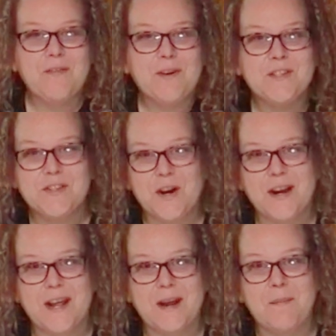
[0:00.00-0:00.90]
first
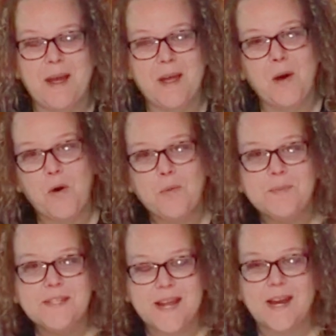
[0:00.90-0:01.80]
started my
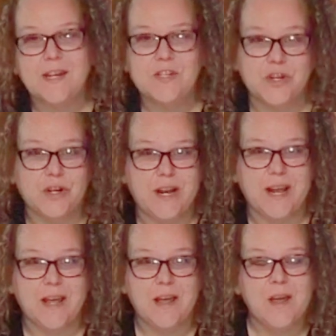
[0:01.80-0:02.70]
homesteading
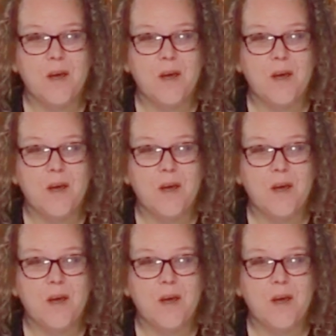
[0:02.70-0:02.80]
journey